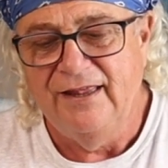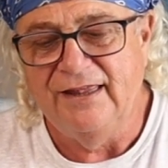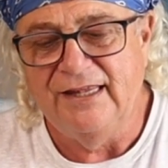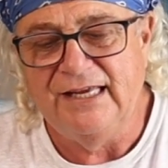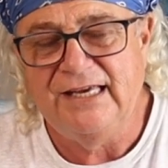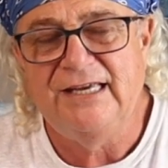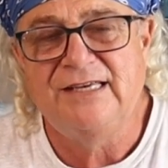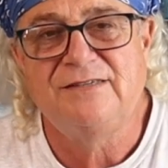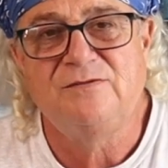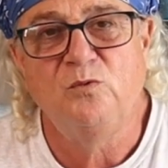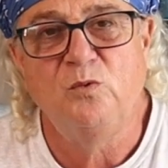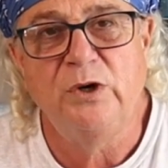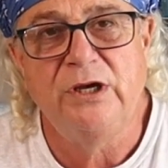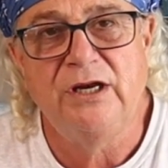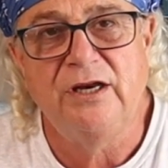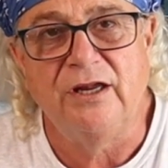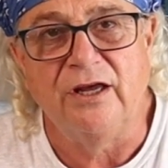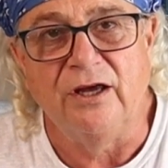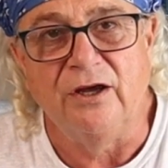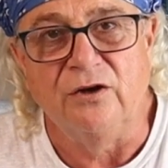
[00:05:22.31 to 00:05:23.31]
these
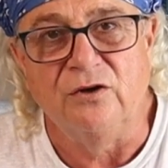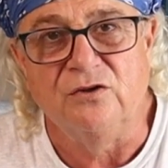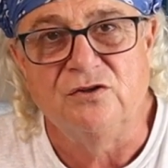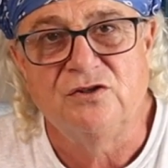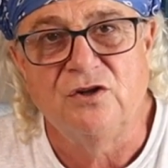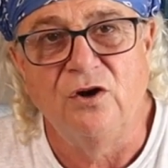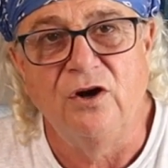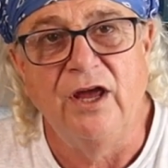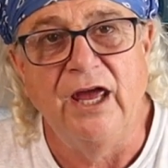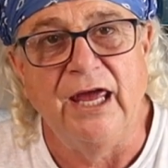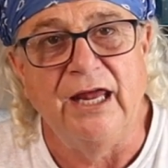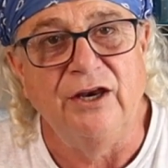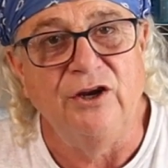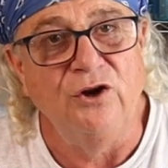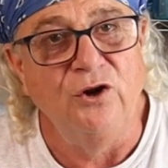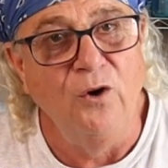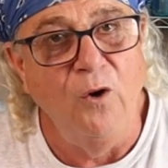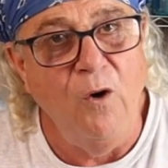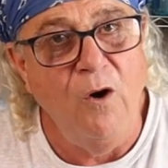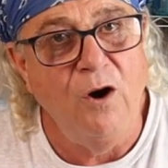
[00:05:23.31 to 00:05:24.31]
windows and
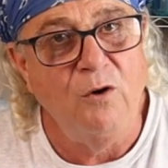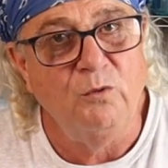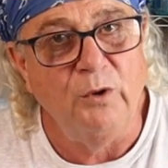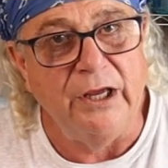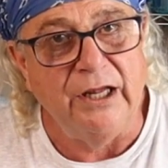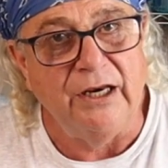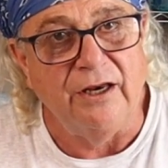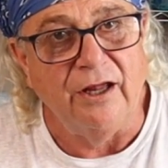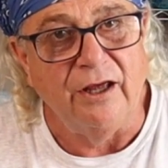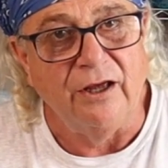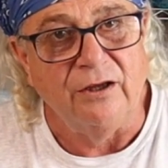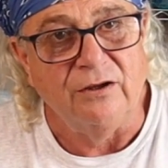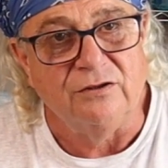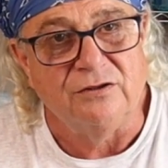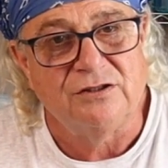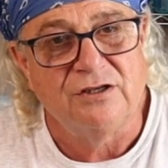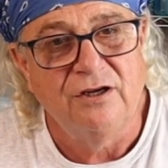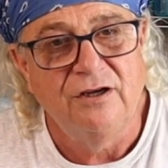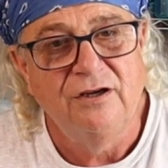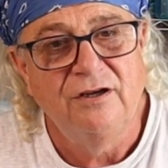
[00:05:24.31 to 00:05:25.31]
your
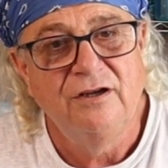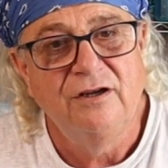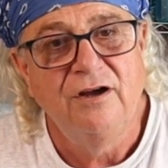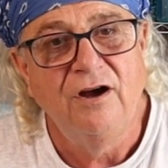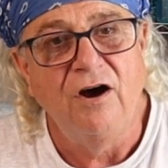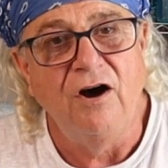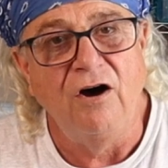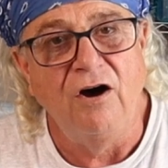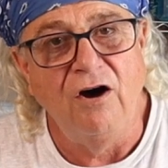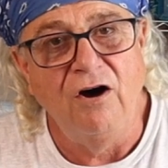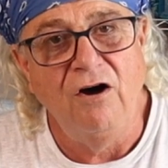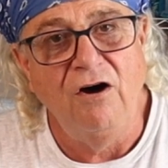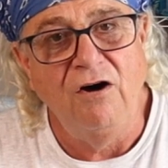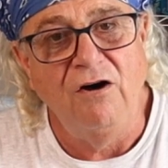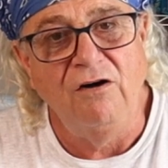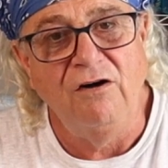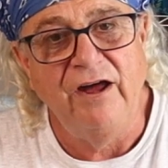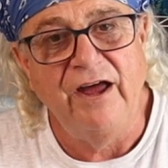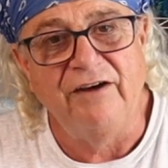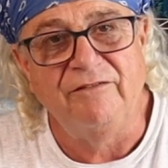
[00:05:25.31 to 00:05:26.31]
windows
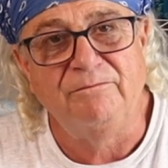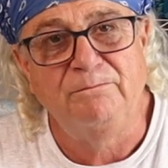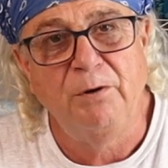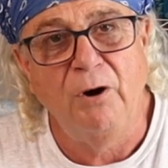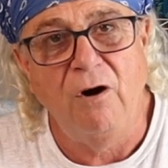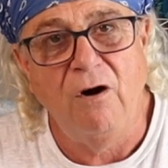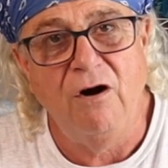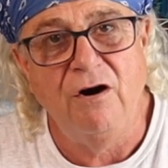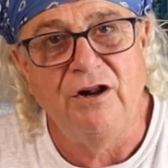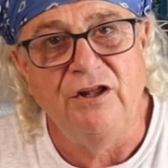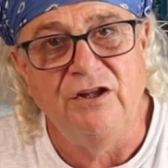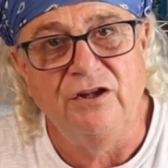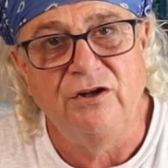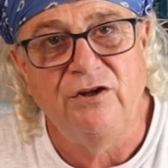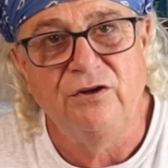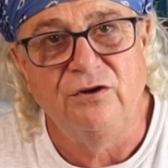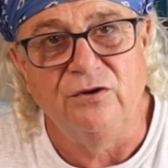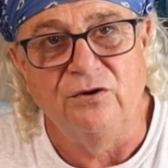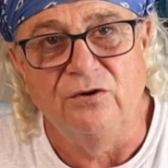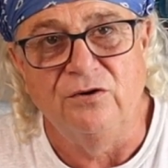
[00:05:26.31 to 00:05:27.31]
all have part of
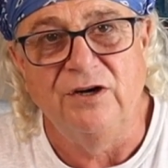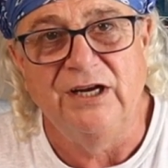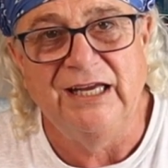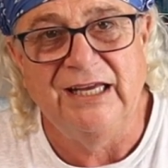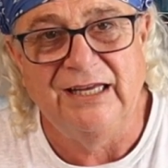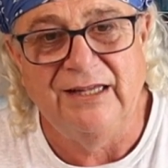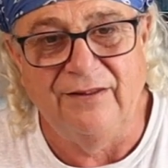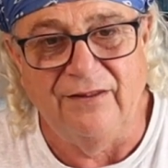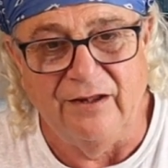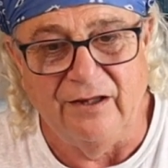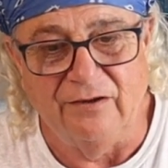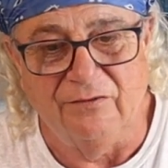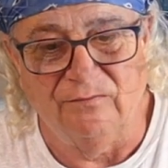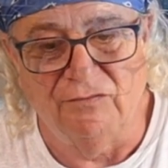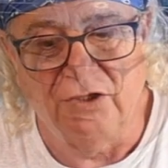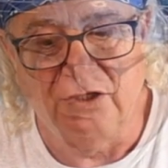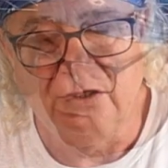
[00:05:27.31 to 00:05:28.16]
you in them.